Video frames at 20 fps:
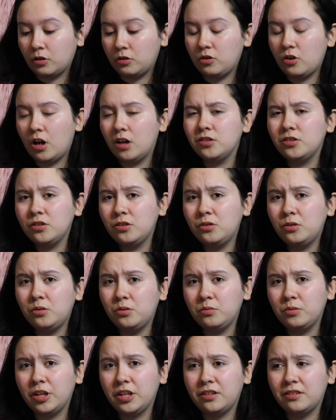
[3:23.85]
not so
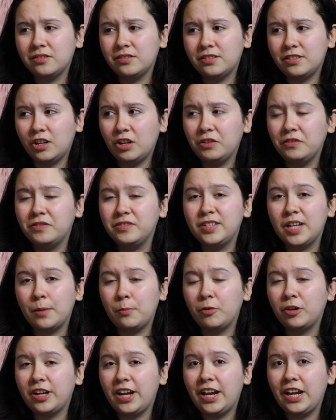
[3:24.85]
like
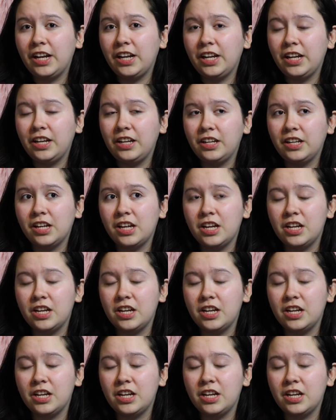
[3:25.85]
self-deprecating